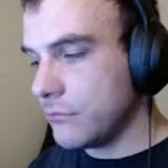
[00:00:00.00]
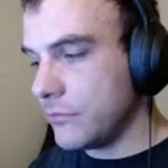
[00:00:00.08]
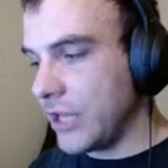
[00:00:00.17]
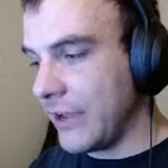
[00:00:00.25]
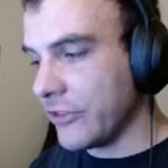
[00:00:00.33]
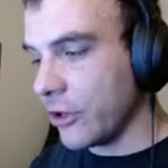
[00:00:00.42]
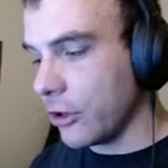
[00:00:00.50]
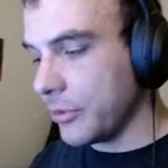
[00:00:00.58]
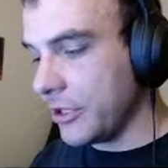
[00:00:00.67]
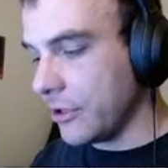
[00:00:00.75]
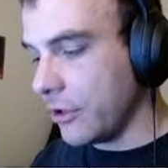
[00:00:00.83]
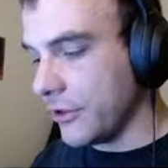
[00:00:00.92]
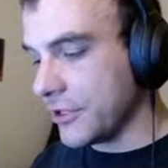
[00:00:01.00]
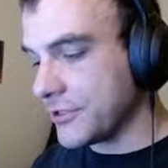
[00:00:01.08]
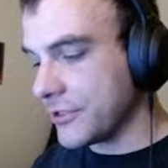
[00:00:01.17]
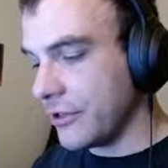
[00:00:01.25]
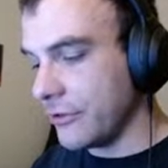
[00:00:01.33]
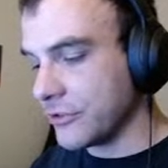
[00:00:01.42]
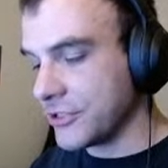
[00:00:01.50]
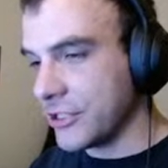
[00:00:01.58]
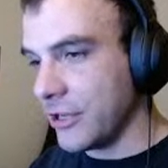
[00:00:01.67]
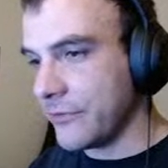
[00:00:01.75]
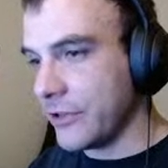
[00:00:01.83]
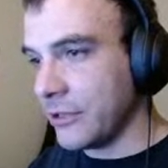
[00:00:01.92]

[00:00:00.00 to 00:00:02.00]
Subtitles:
have therapy and all this other stuff,